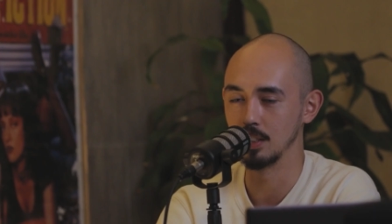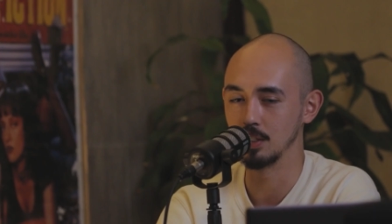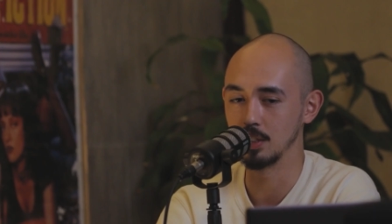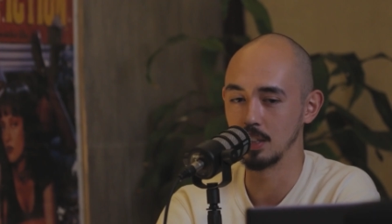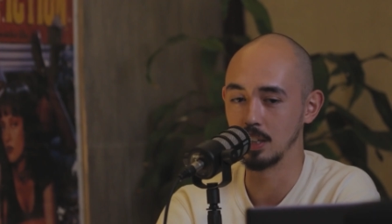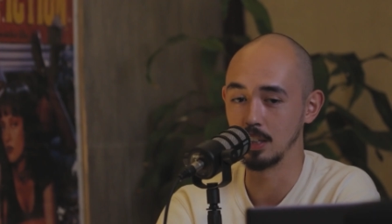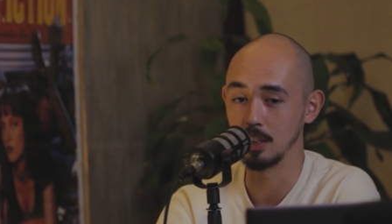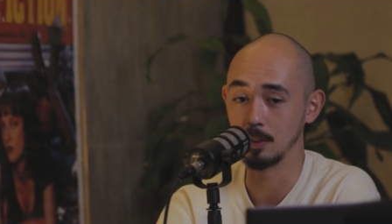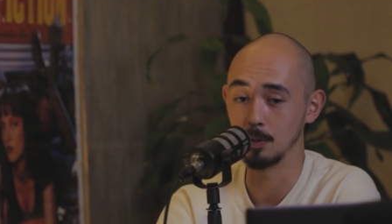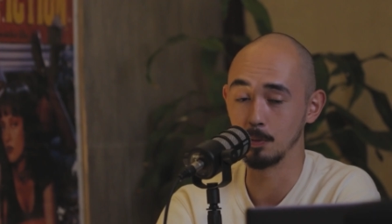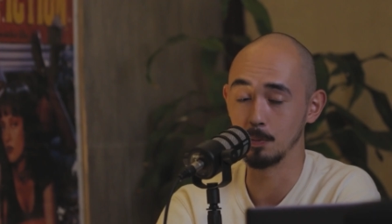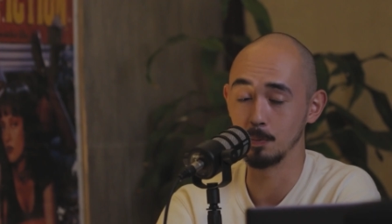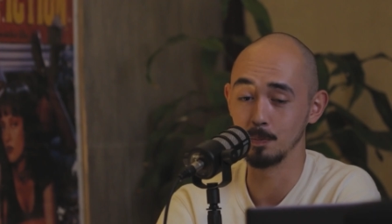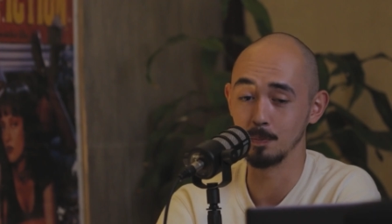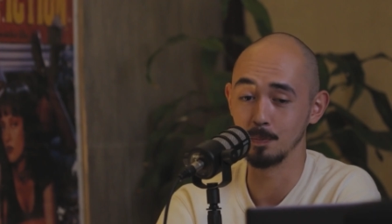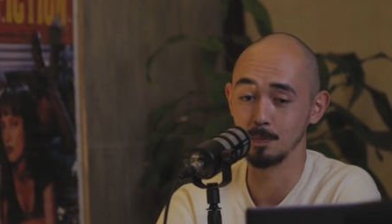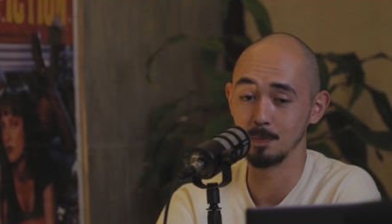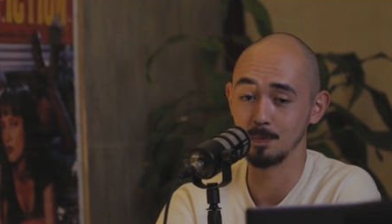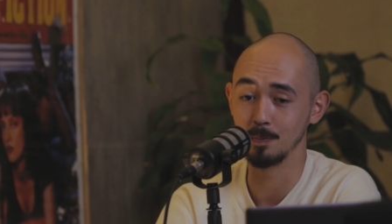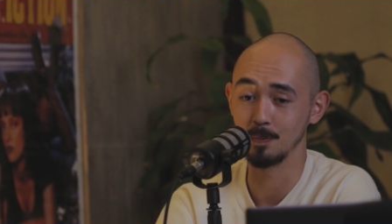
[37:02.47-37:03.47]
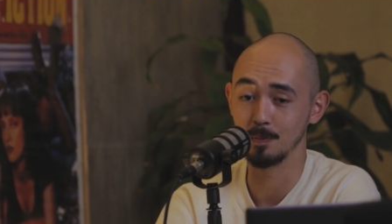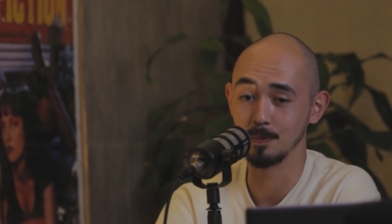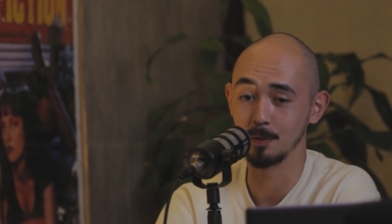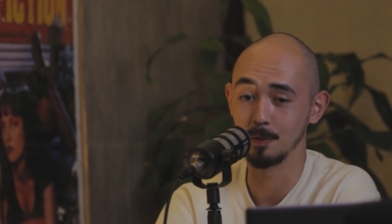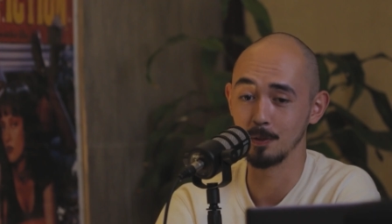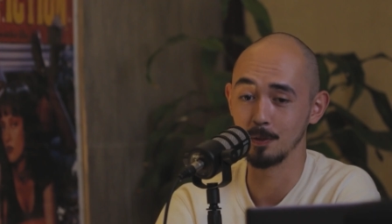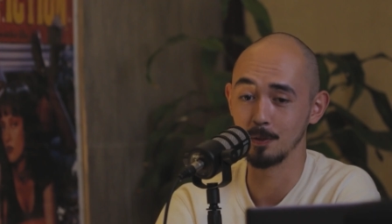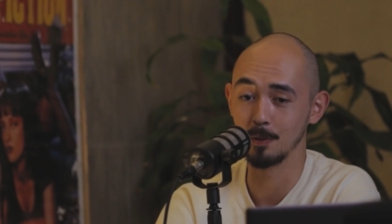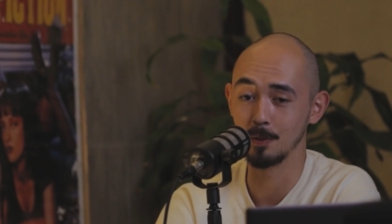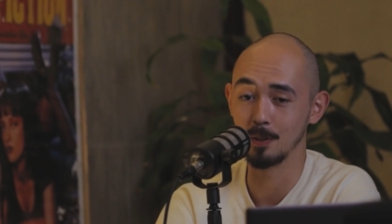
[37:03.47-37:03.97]
Yeah, it's like
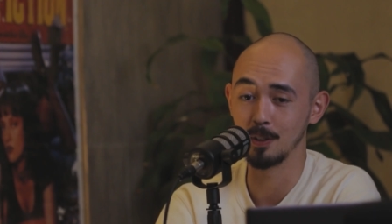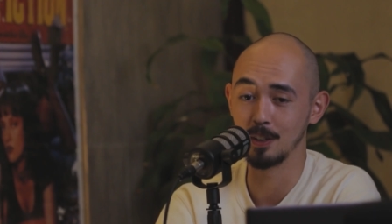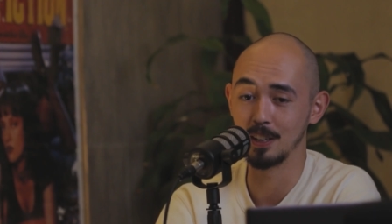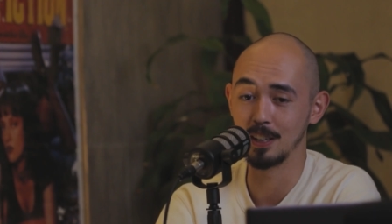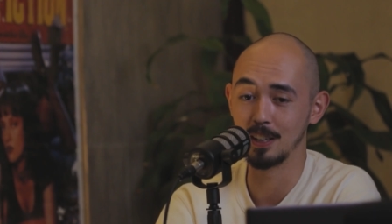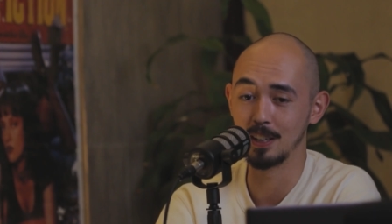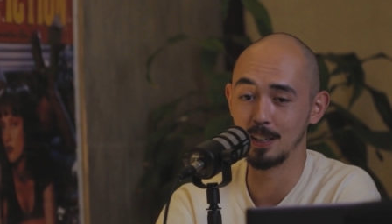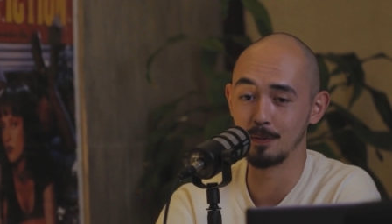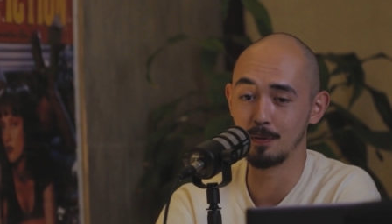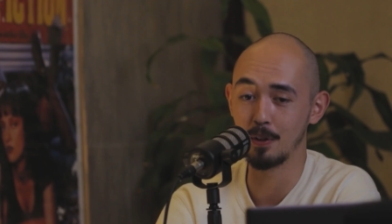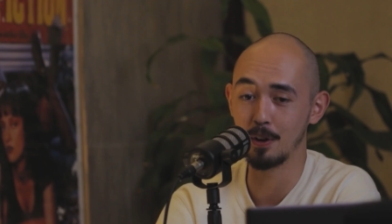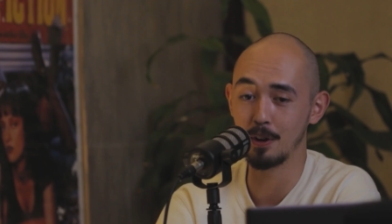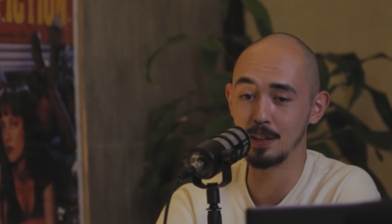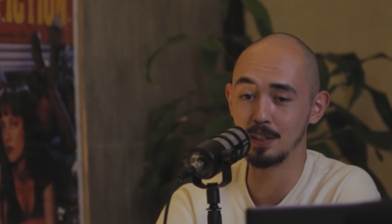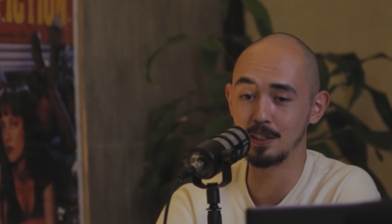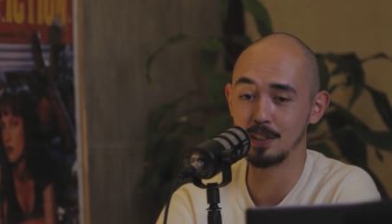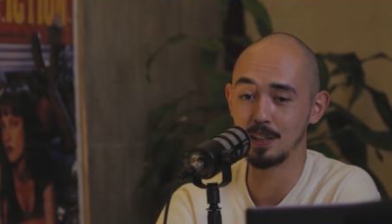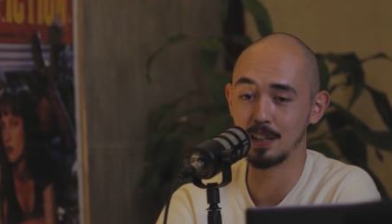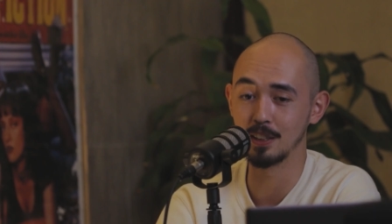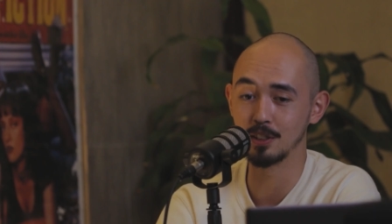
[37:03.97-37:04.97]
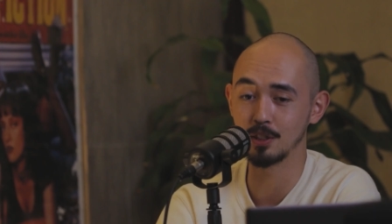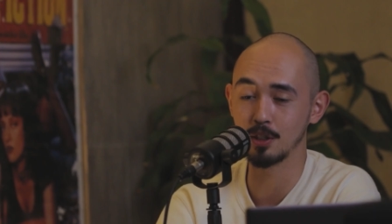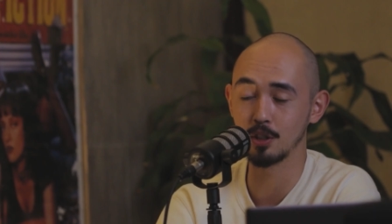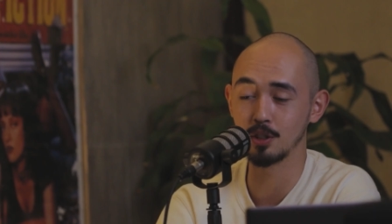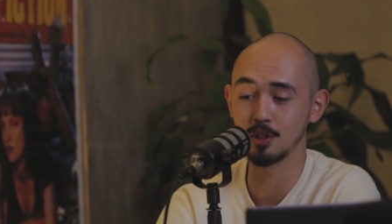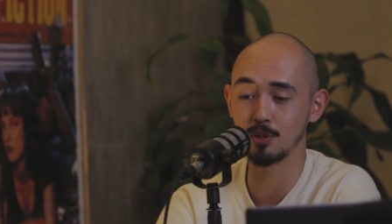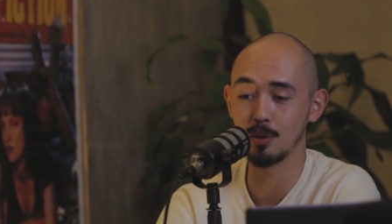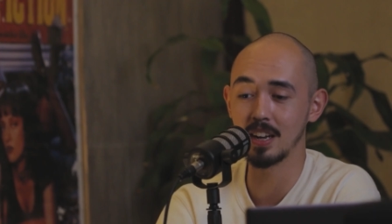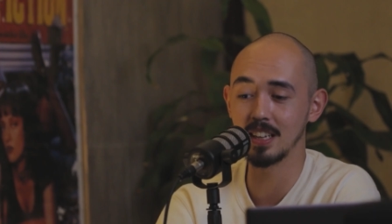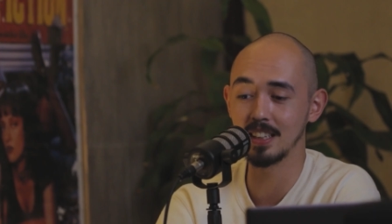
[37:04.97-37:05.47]
very tense.